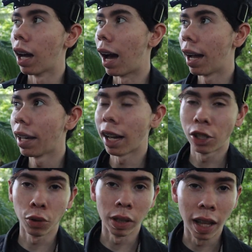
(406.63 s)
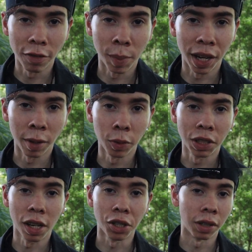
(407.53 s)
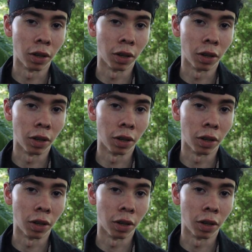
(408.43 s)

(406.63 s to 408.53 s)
I actually left my eye protection.